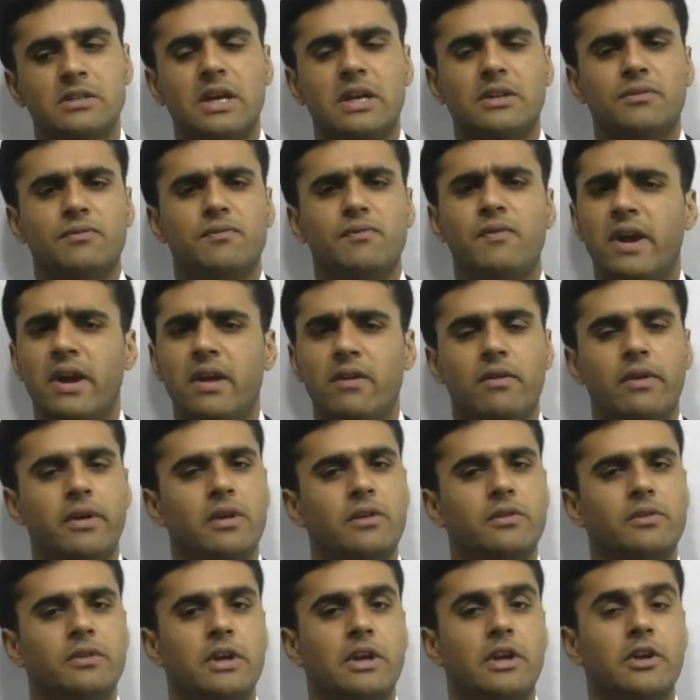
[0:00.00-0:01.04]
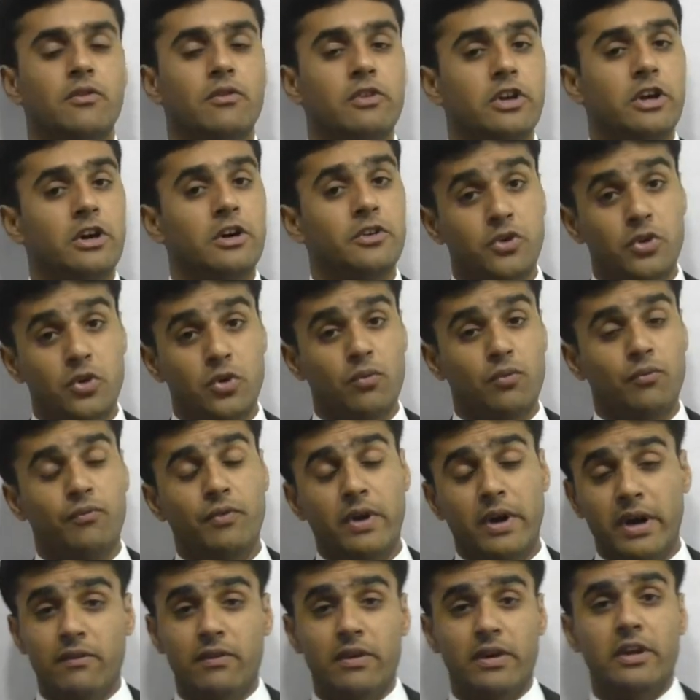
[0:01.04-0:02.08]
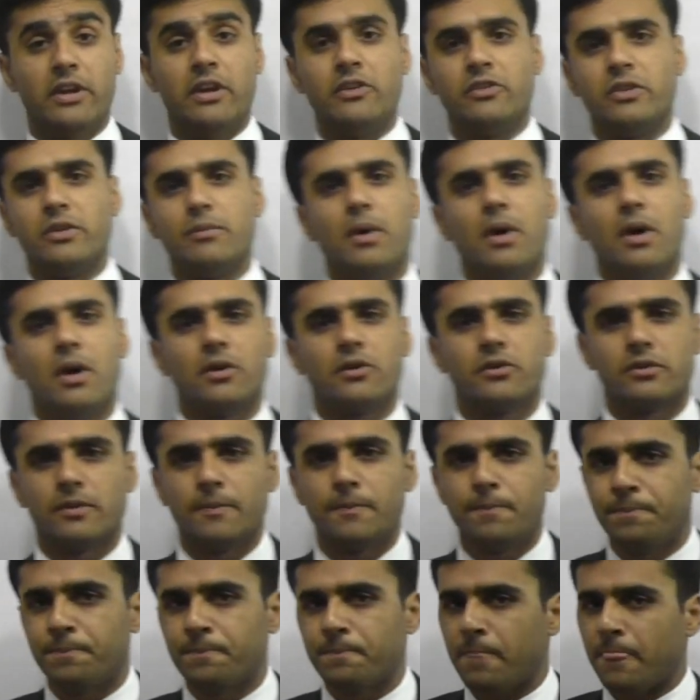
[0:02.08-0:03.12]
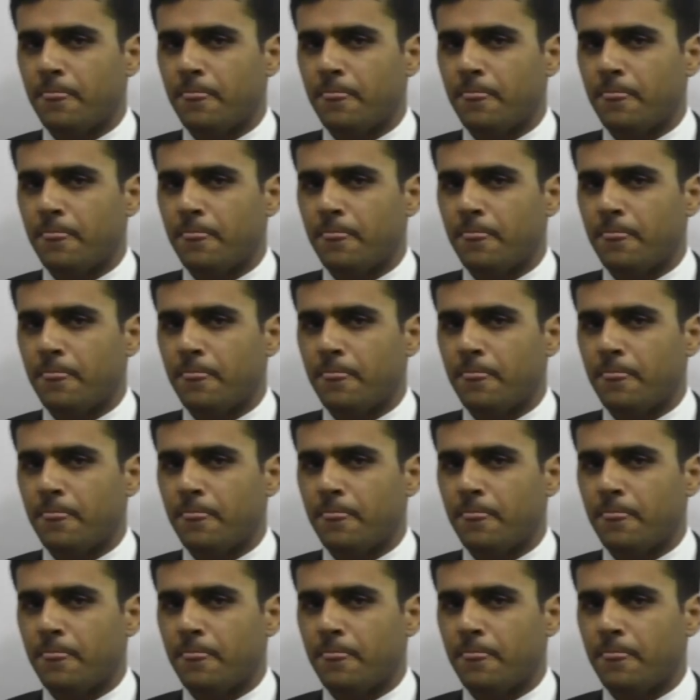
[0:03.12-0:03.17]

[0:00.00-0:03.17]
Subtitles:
and that's very, very easy, and it will earn you very, very easy marks.